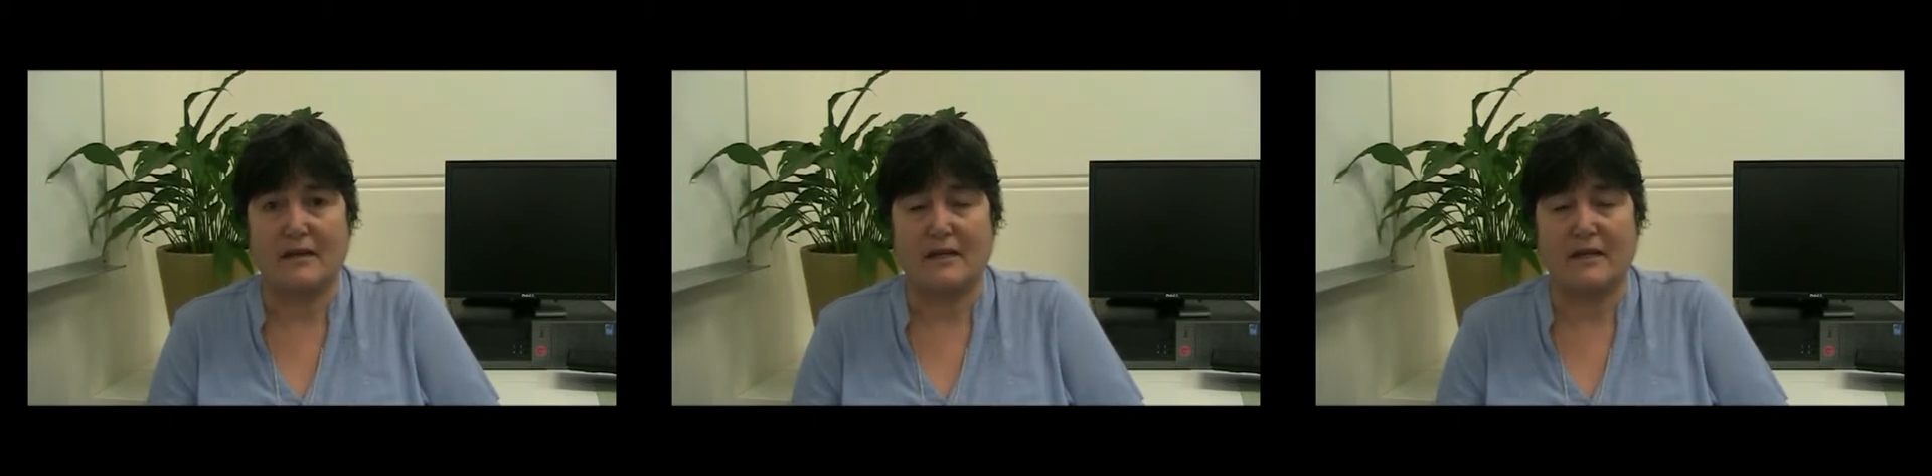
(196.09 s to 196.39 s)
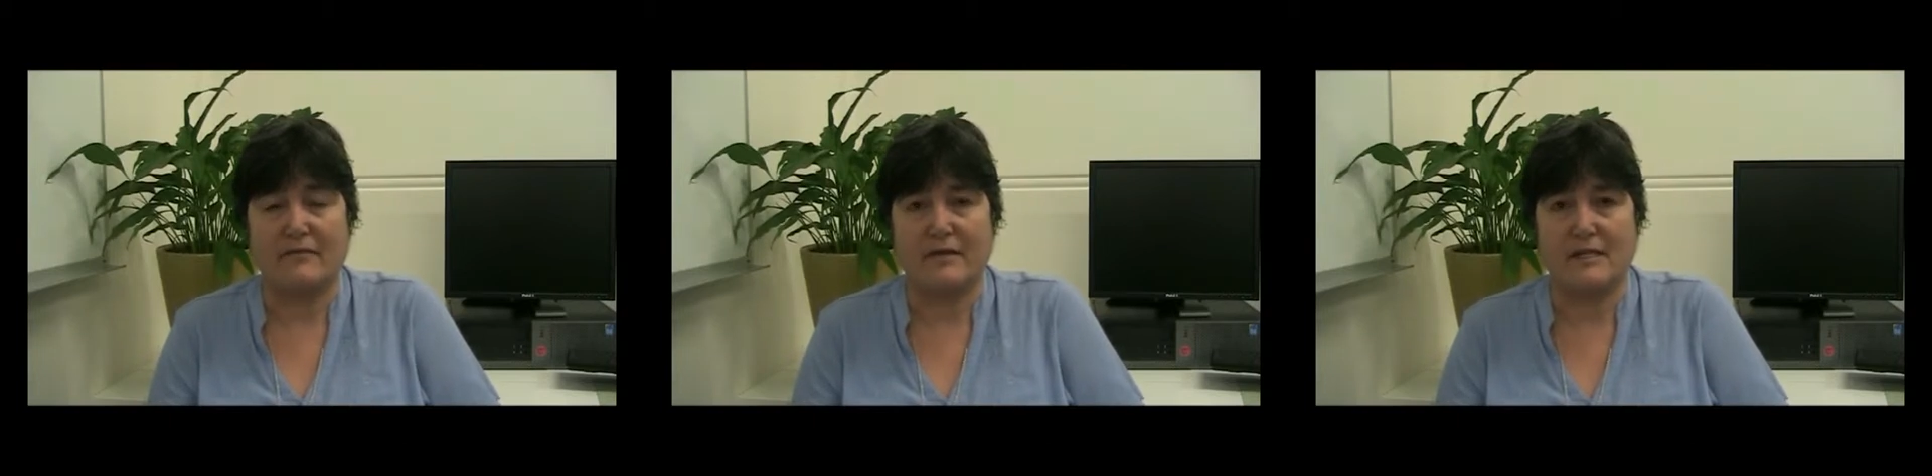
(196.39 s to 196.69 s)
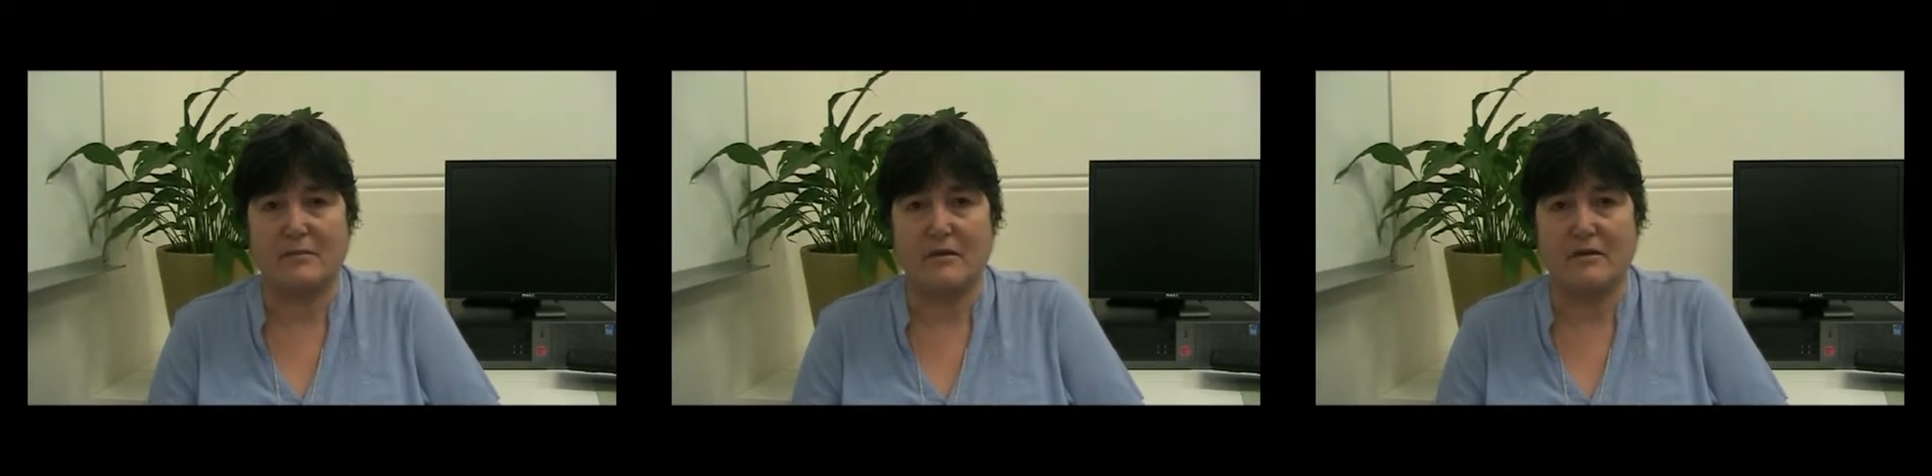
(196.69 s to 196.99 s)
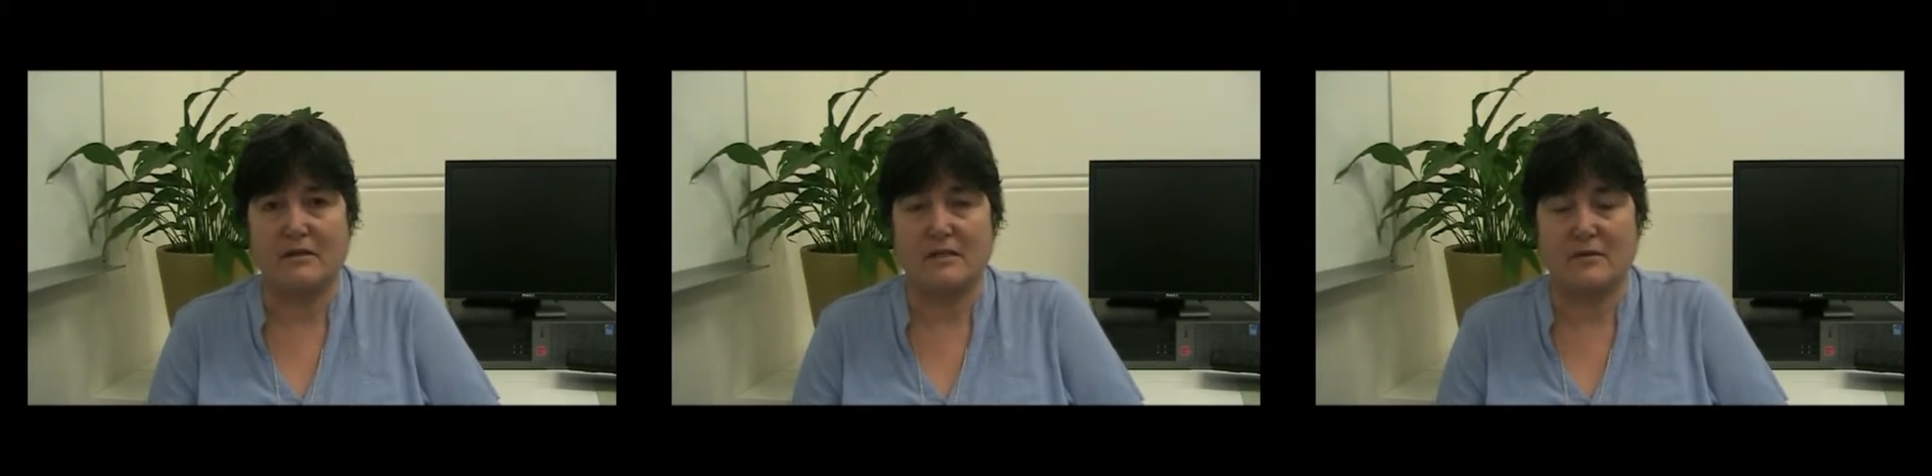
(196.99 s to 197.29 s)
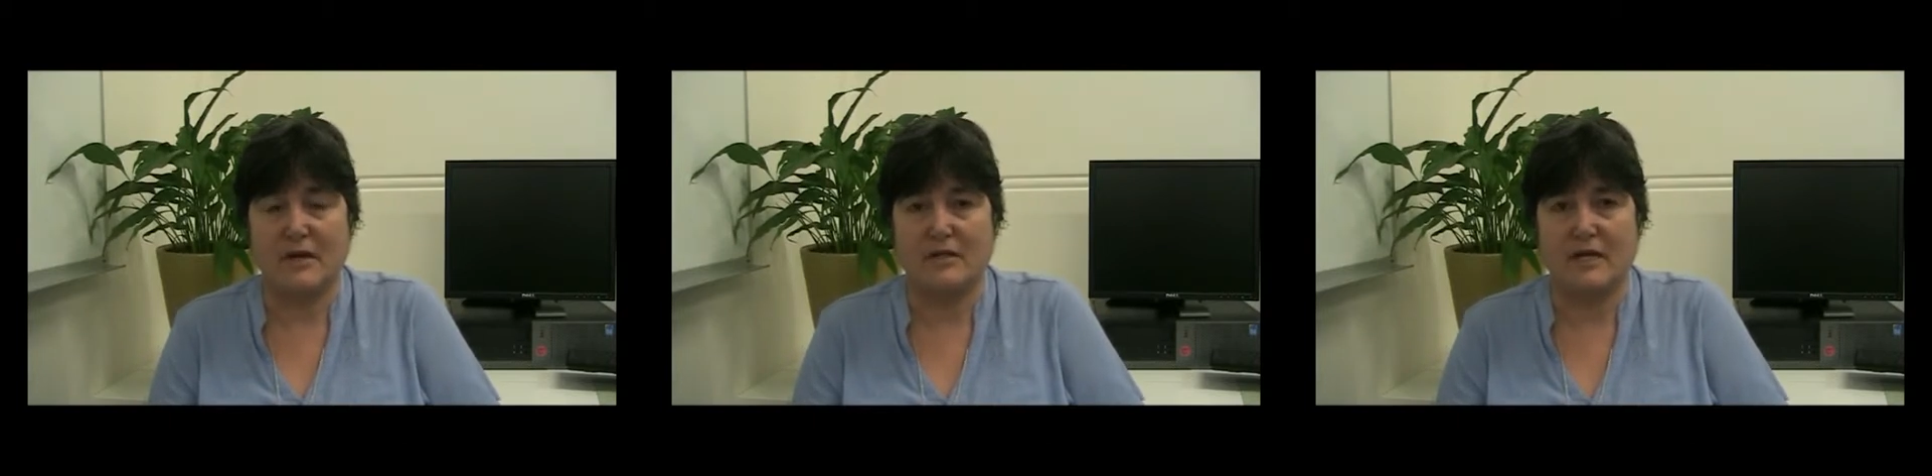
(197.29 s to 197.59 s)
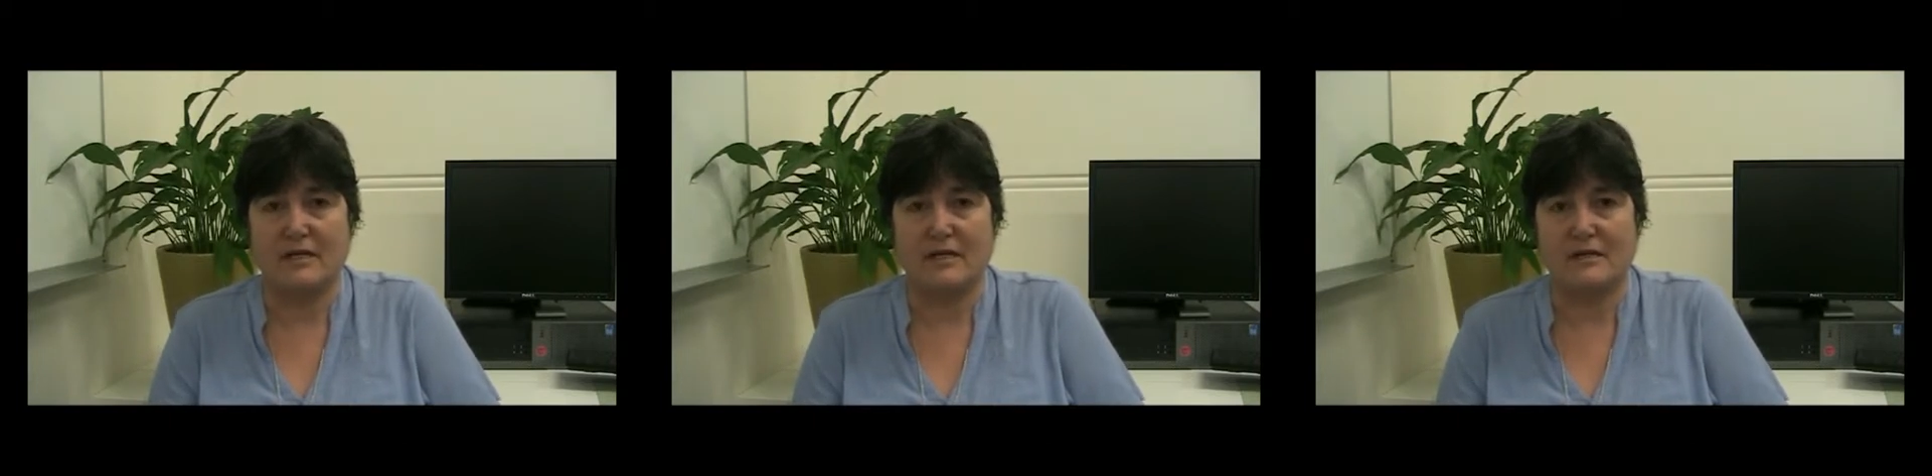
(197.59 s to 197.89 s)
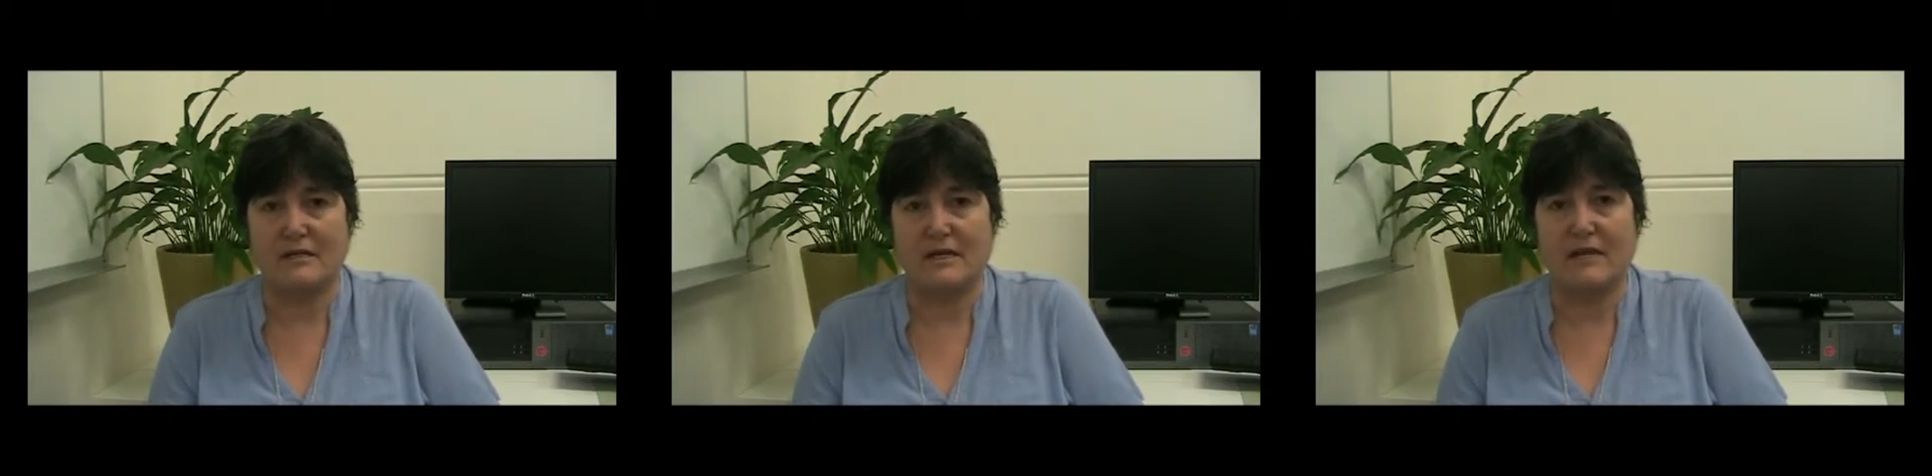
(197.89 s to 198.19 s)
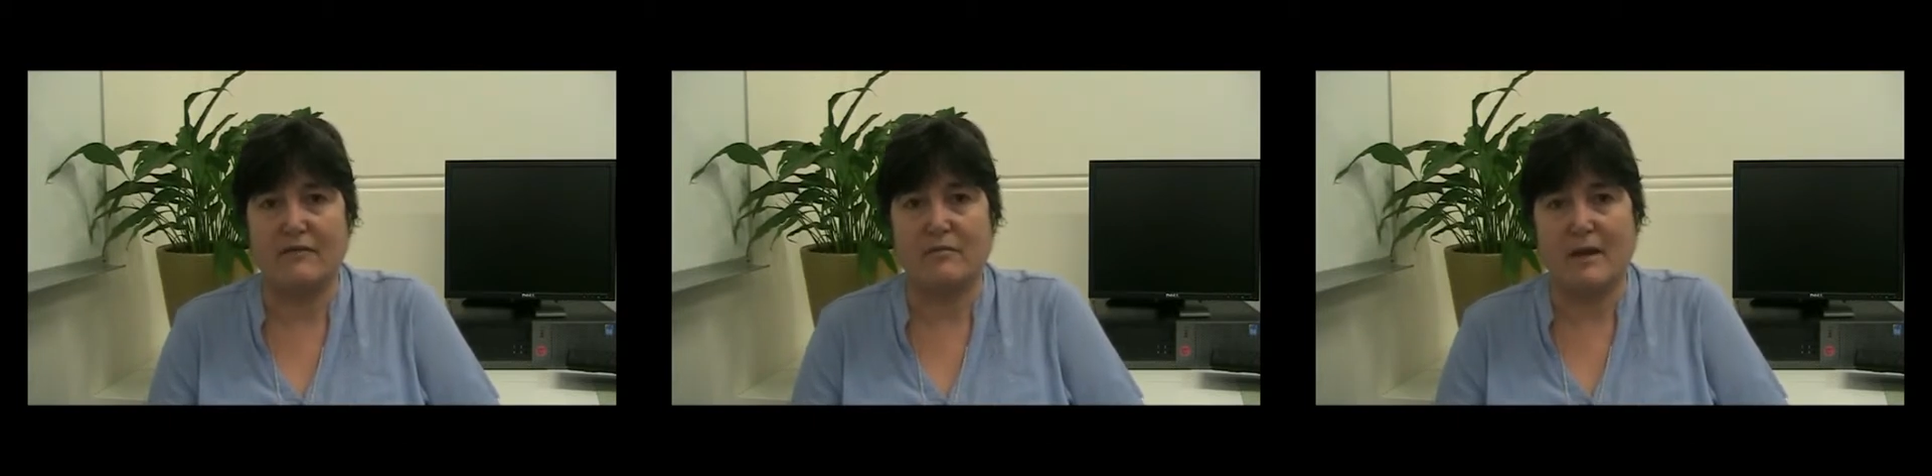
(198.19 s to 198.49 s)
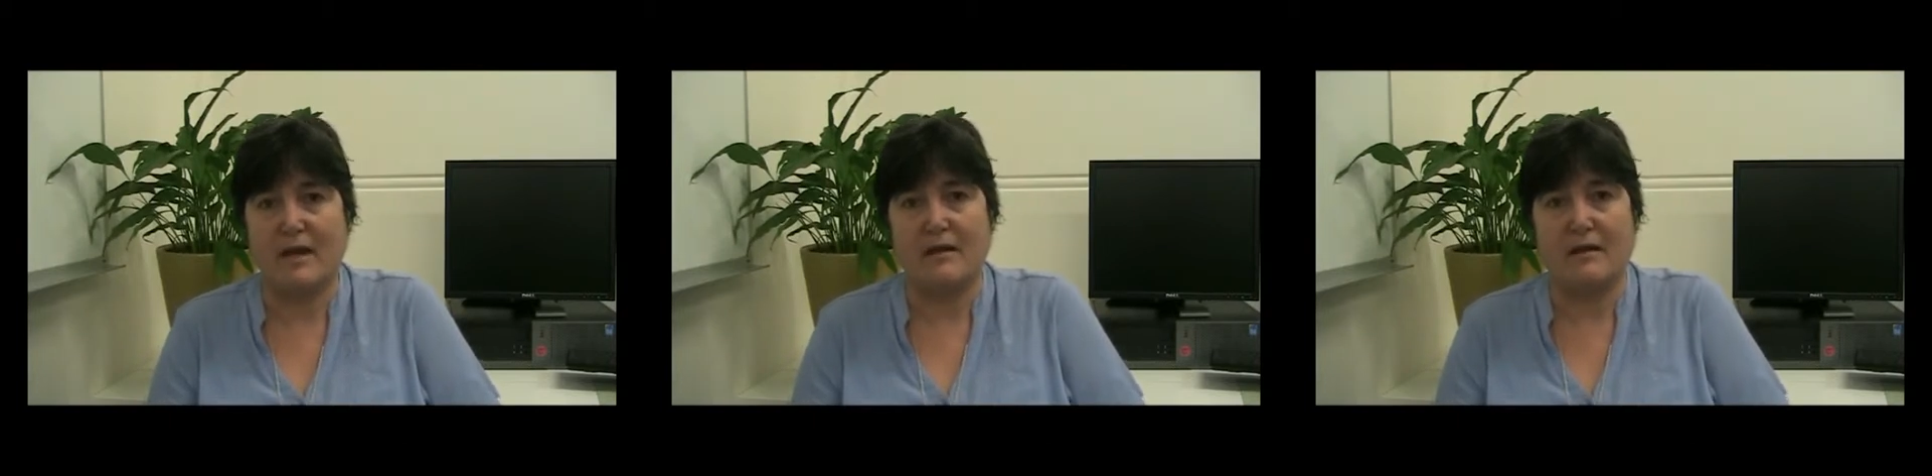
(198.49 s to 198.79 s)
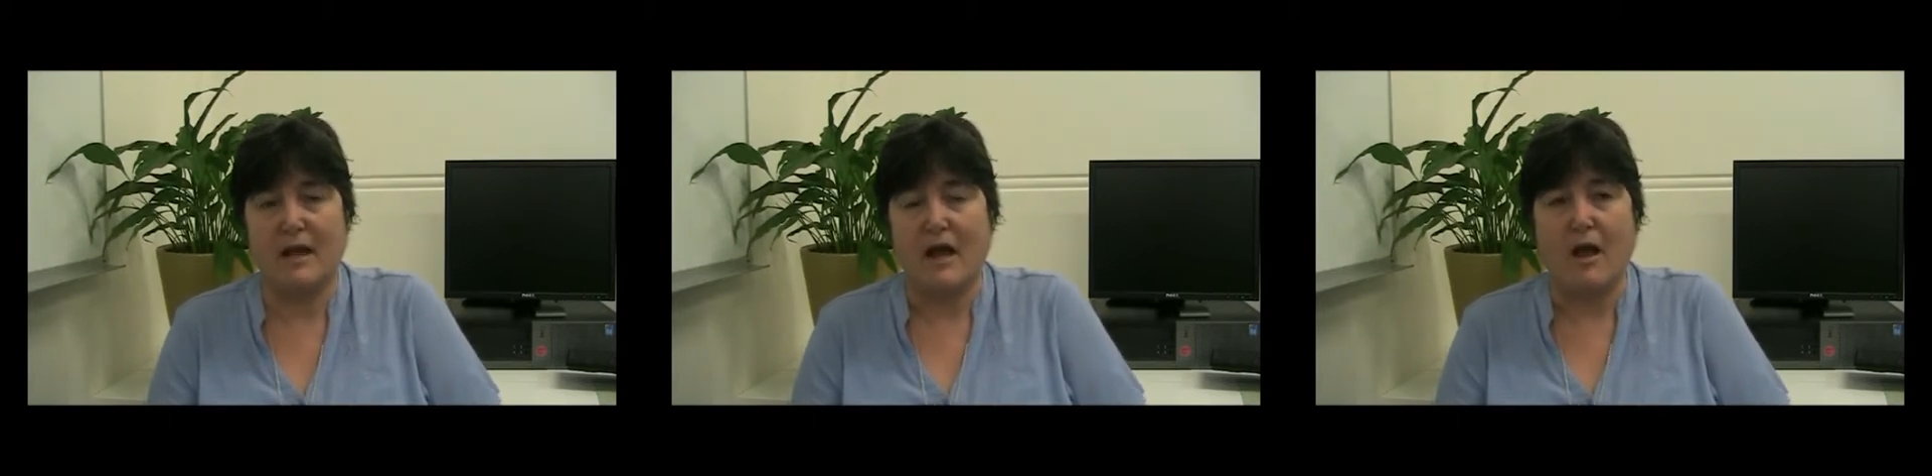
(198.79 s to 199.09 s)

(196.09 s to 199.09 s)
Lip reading: the Lived Experience Project has given me